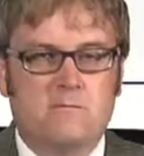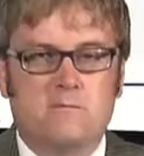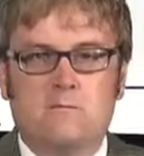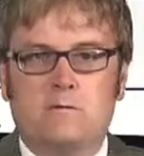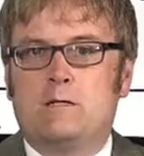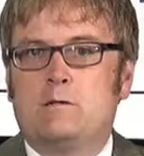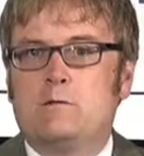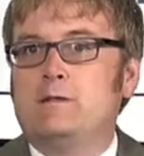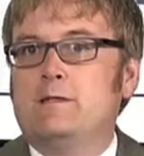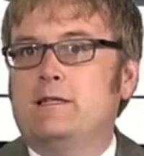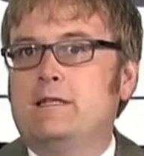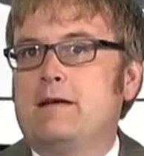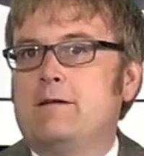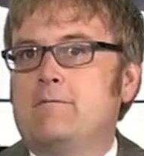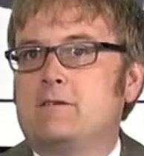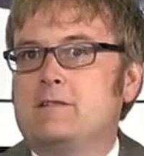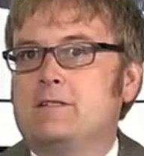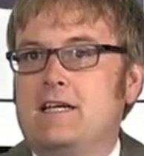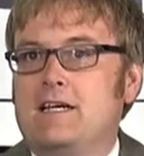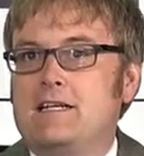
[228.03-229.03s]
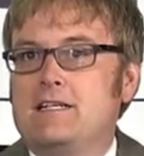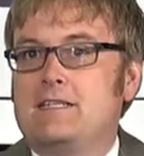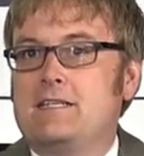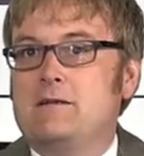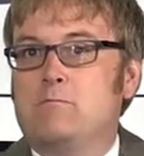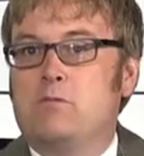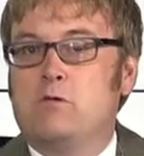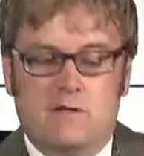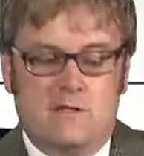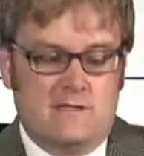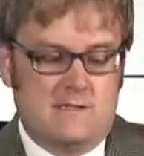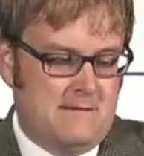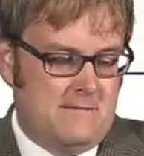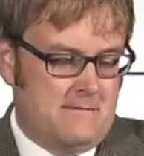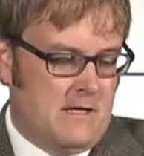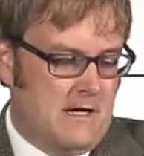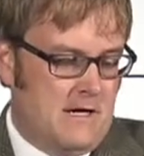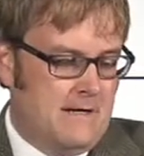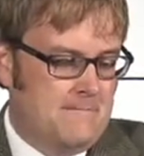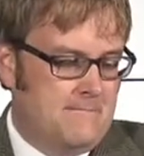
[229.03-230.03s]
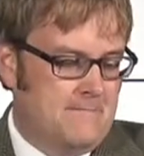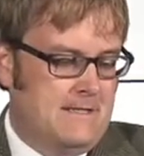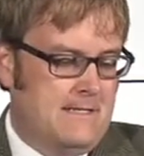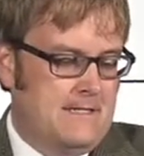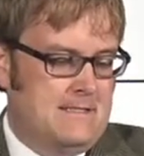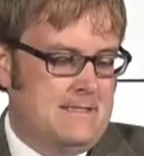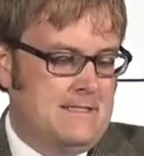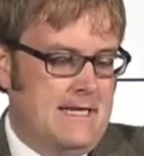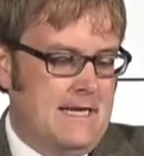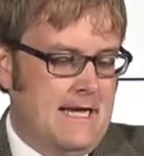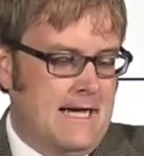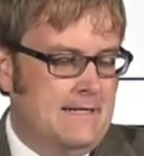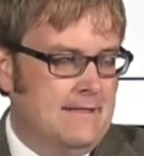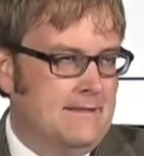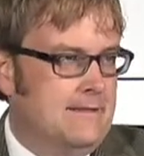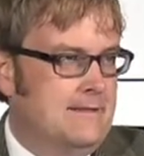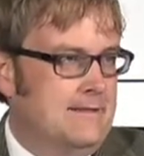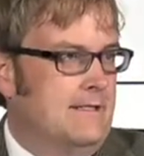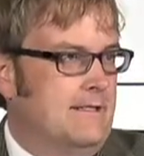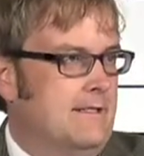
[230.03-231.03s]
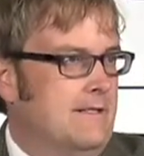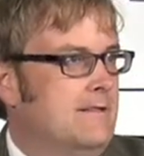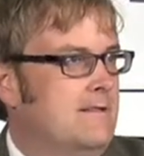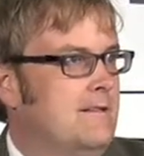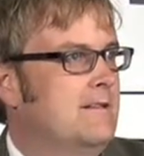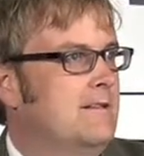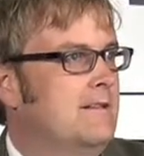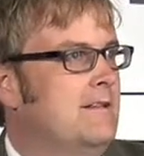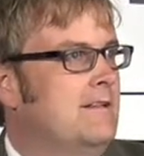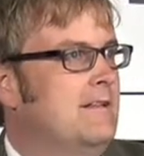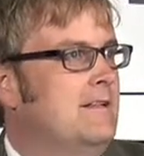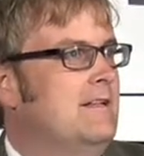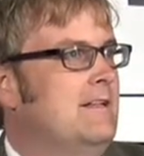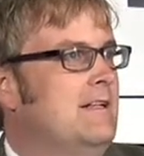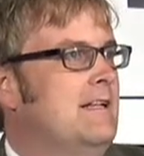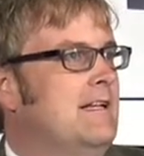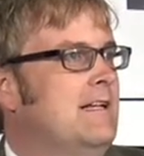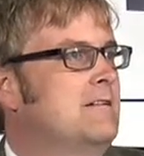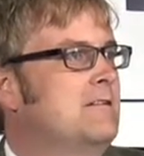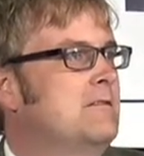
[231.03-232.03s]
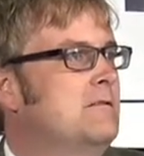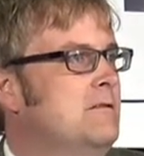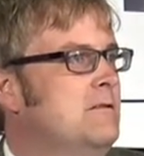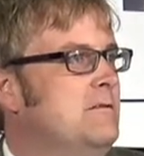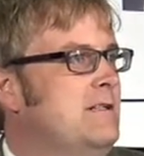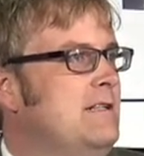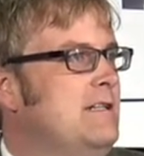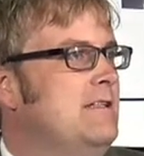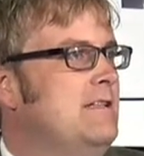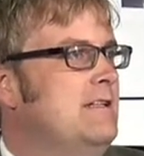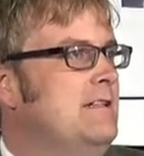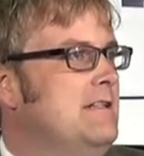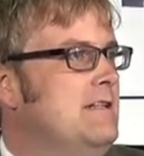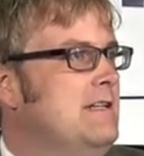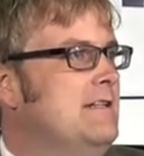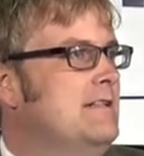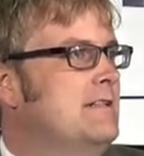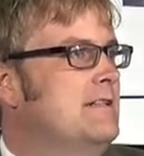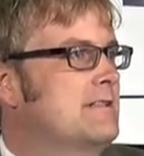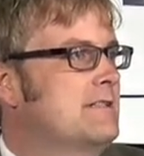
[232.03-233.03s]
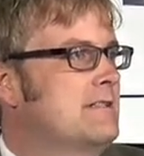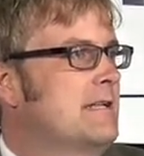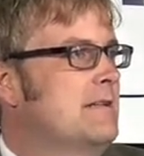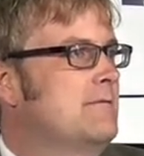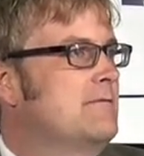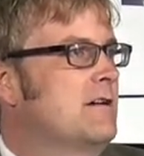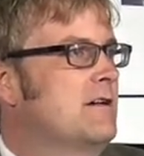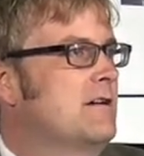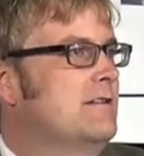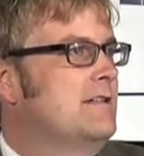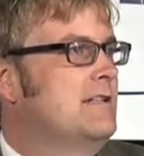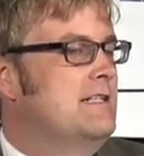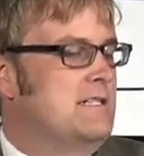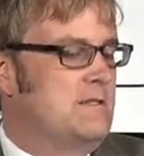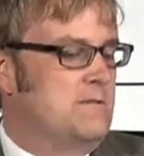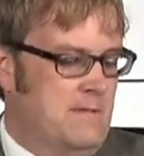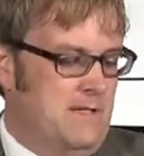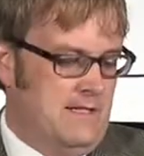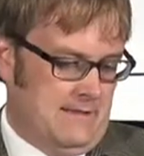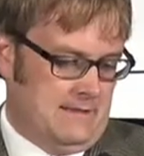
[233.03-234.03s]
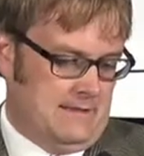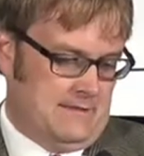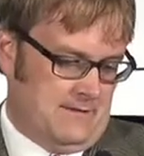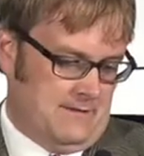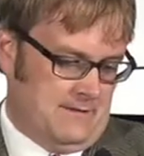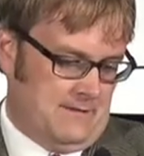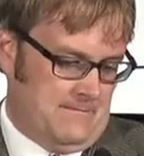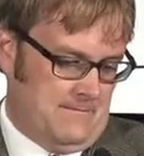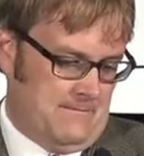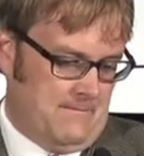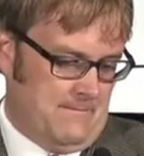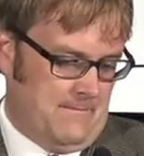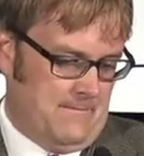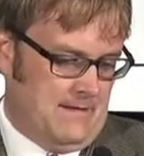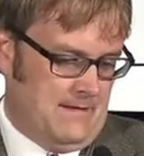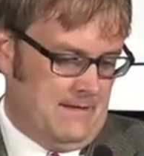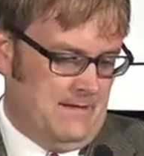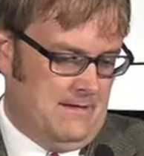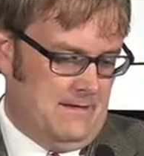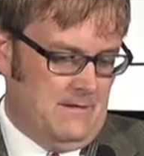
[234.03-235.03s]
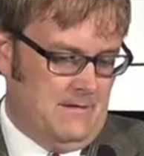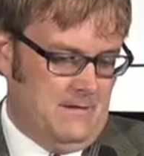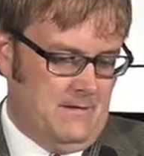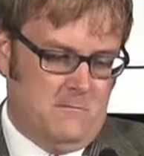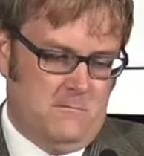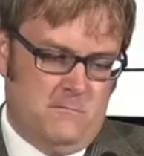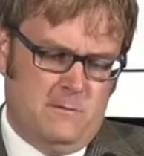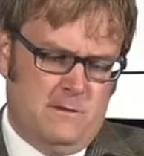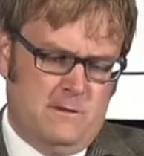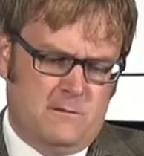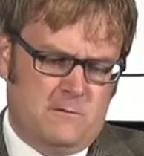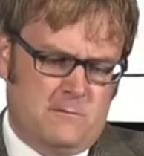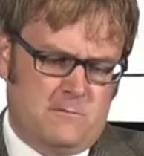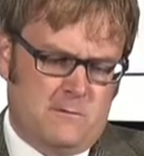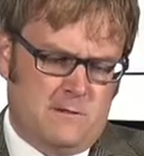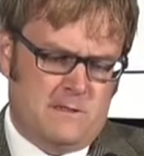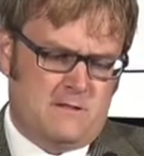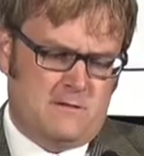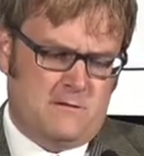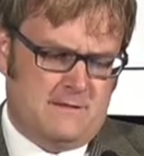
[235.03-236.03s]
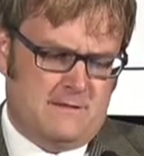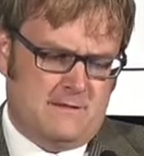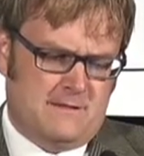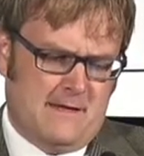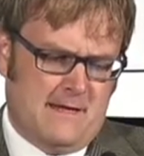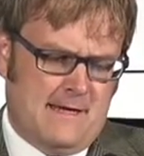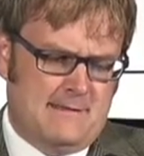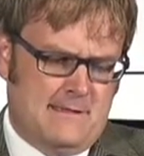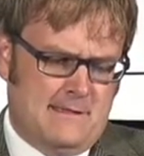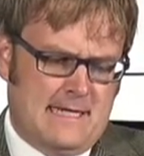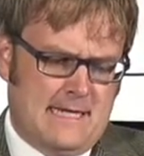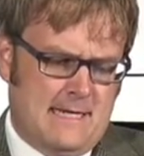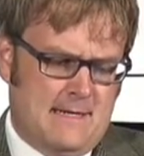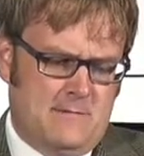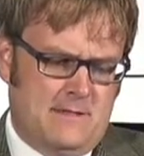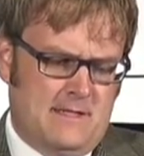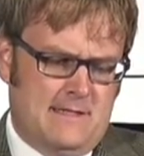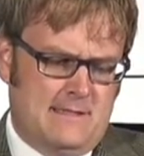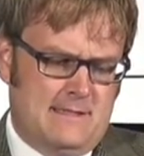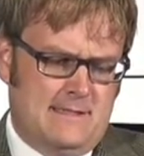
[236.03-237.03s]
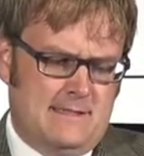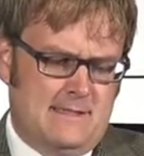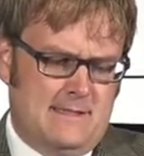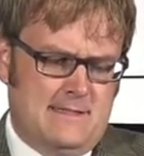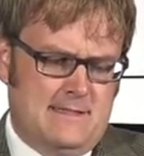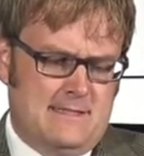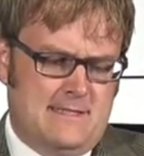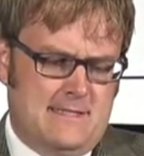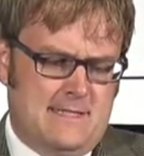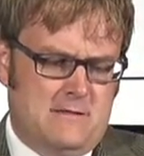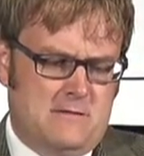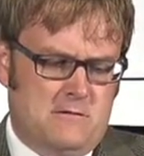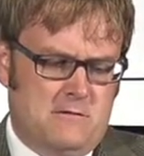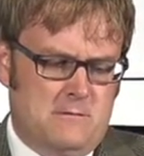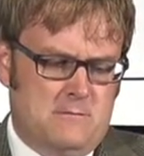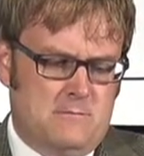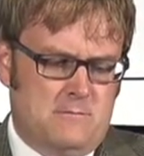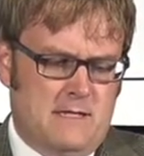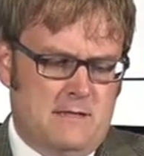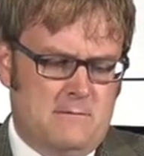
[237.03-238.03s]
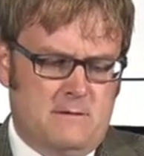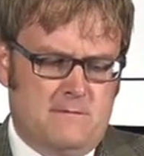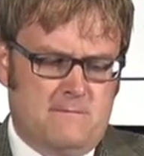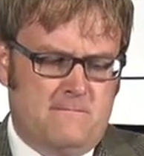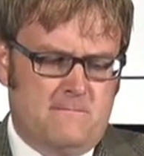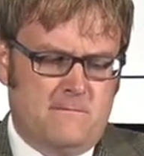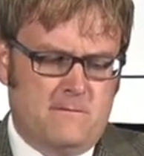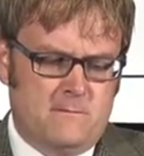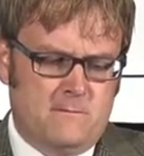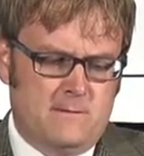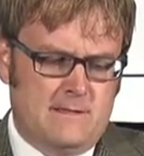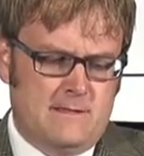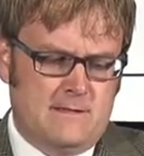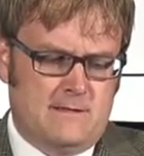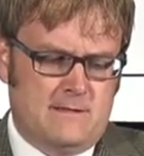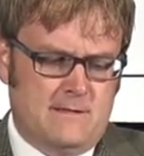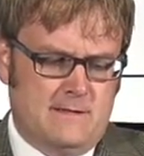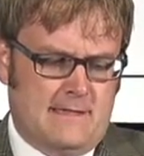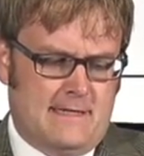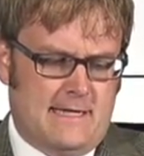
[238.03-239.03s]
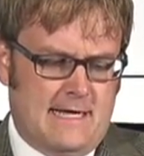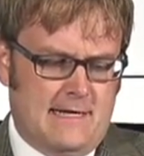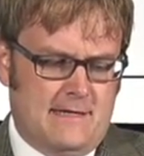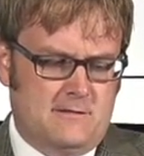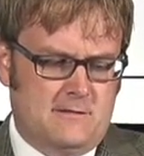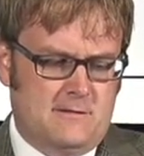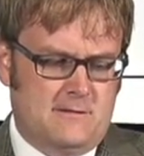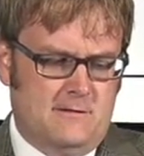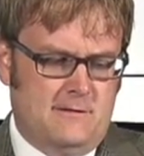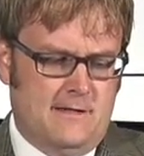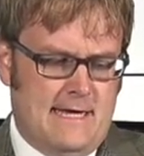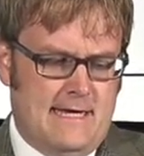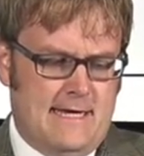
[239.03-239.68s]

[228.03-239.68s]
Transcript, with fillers: frequently emphasized the importance of confidentiality, including the need to safeguard these minutes. Willard Richards slyly kept the identity secret by referring to the council